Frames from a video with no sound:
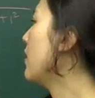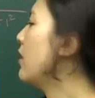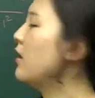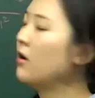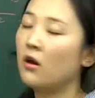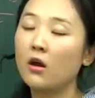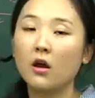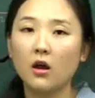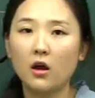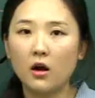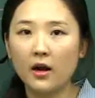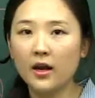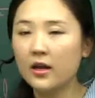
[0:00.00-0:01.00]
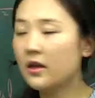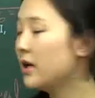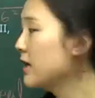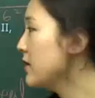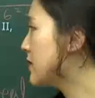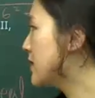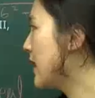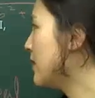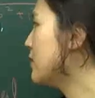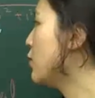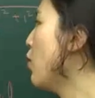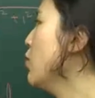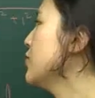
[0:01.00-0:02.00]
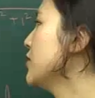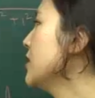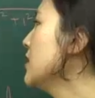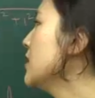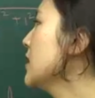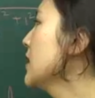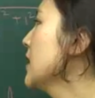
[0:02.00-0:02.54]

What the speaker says: here, all right, in the second quadrant.